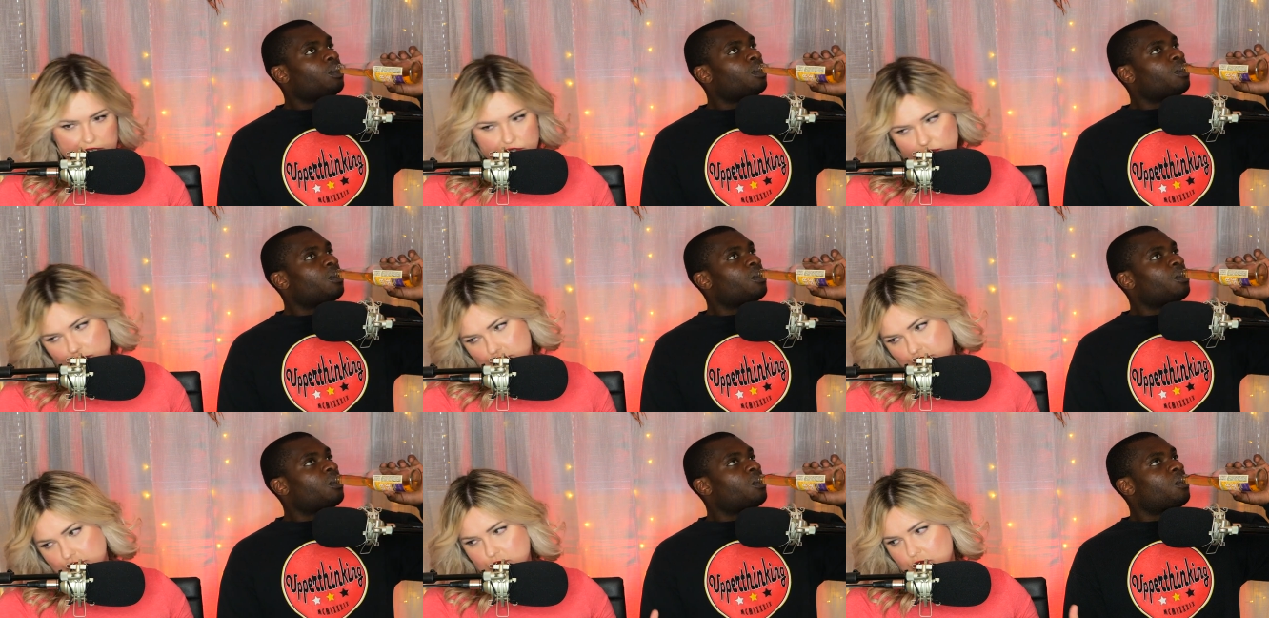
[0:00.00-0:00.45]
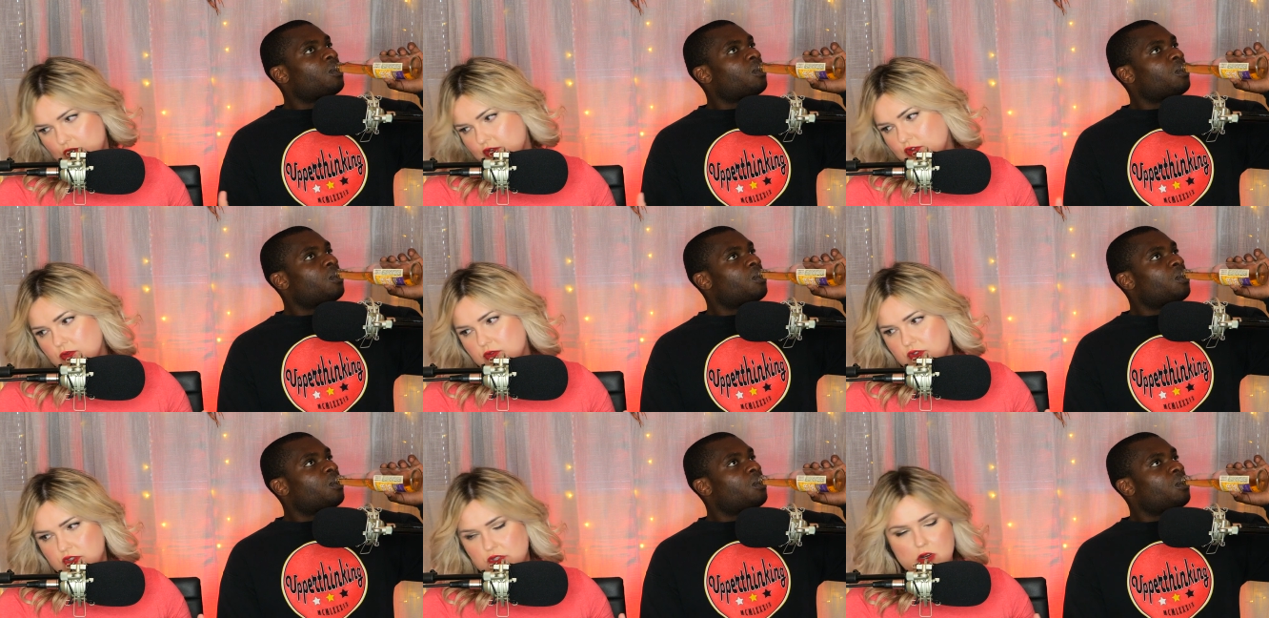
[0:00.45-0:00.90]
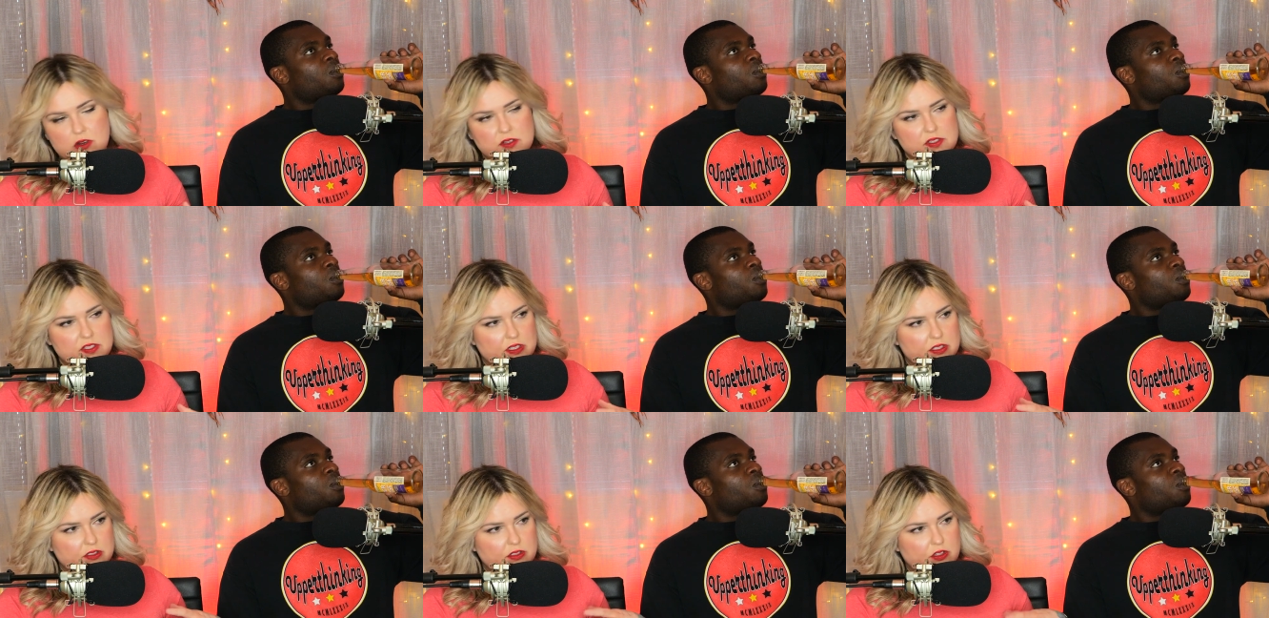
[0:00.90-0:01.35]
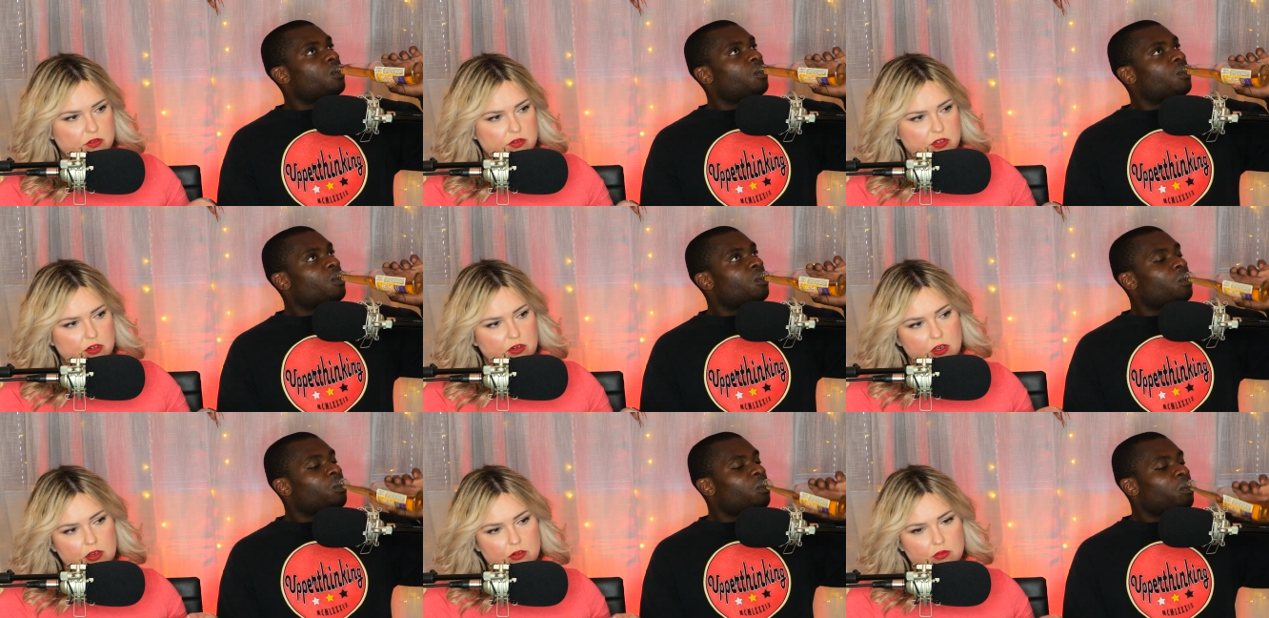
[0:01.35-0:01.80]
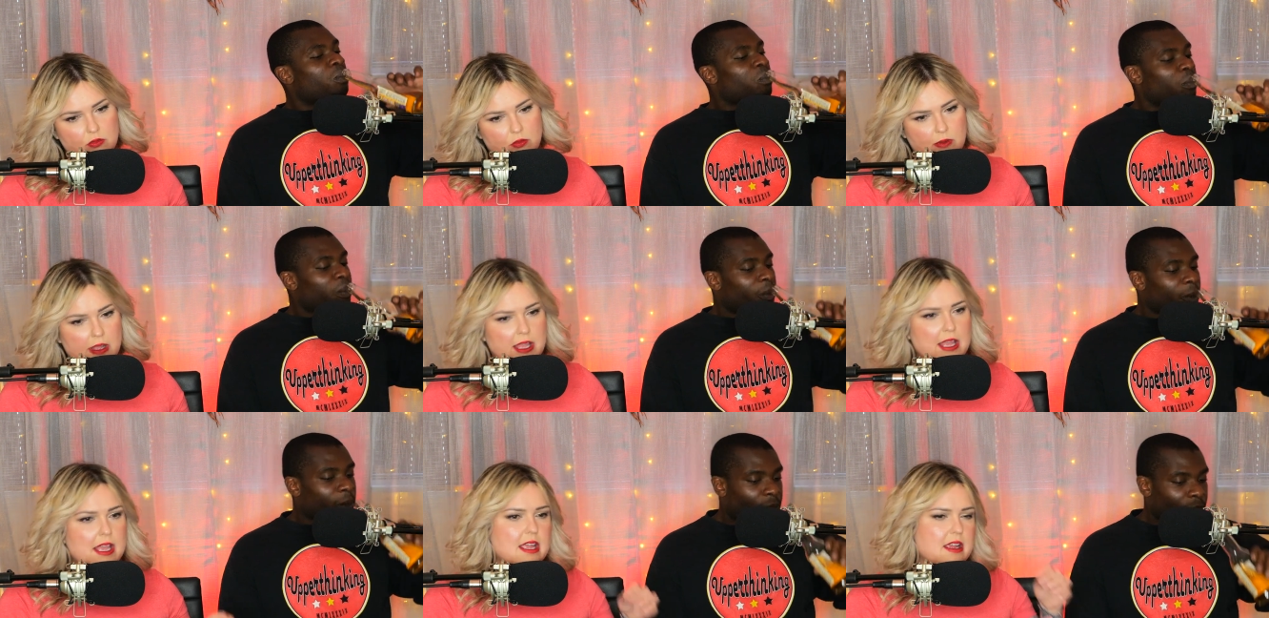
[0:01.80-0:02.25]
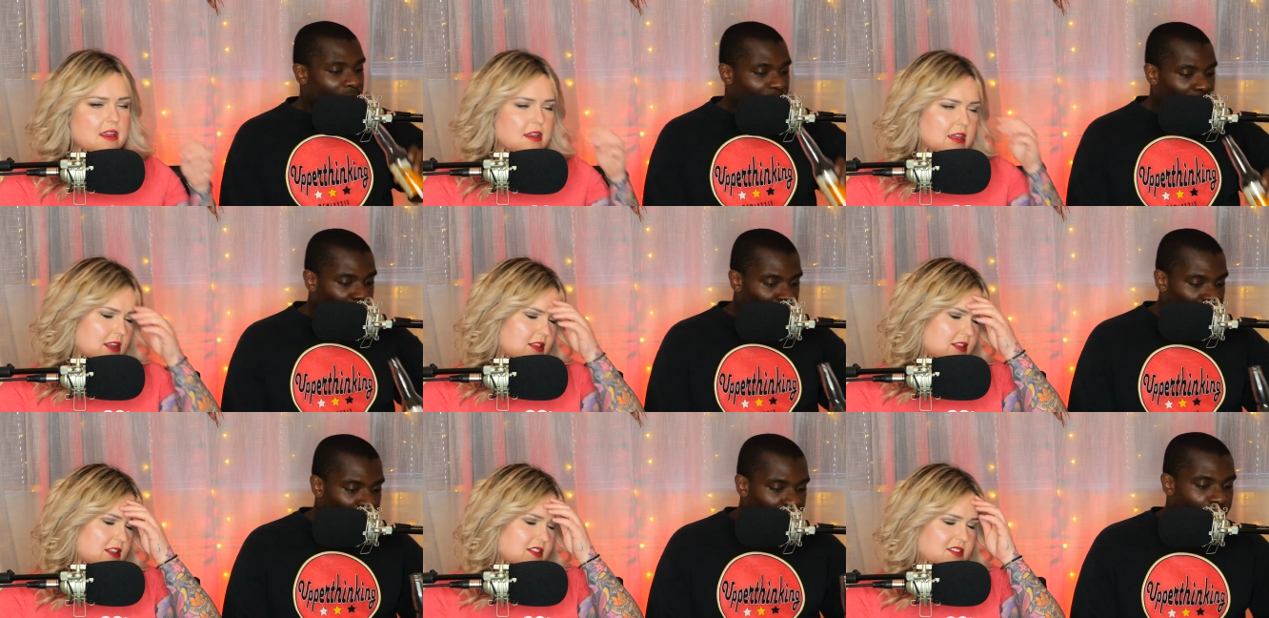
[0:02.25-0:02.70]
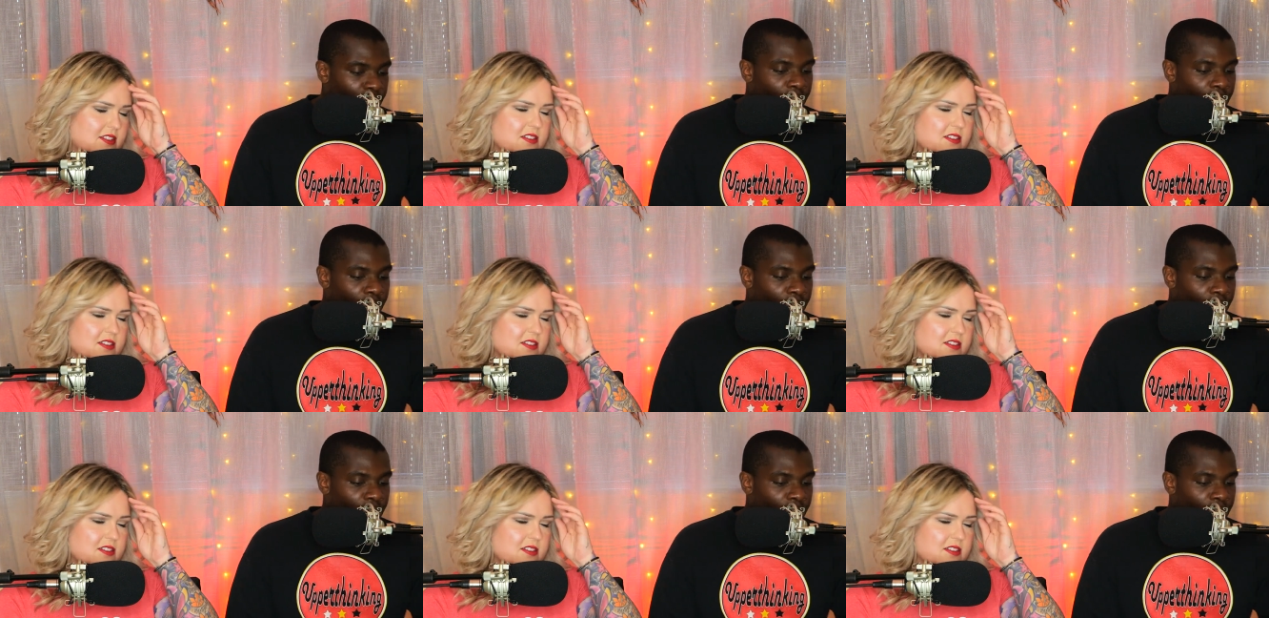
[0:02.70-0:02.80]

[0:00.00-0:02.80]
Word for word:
Speaker 1: or as soon as you start to go your own way mm-hmm. and this mm-hmm.